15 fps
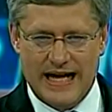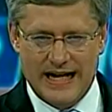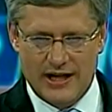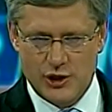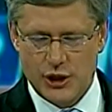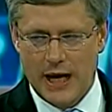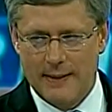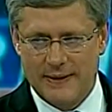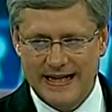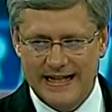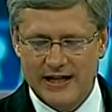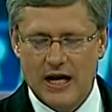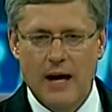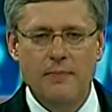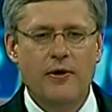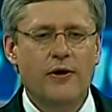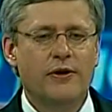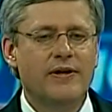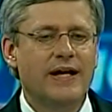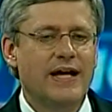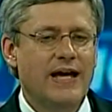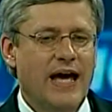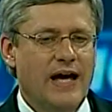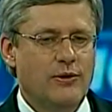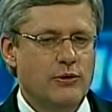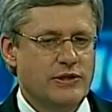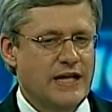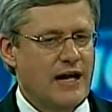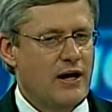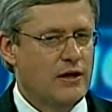Federalists to the
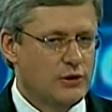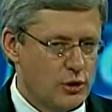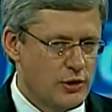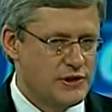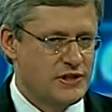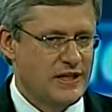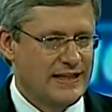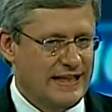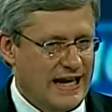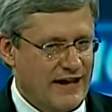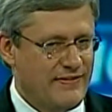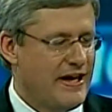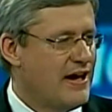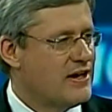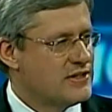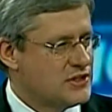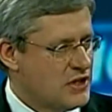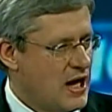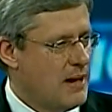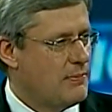Commons, and we will all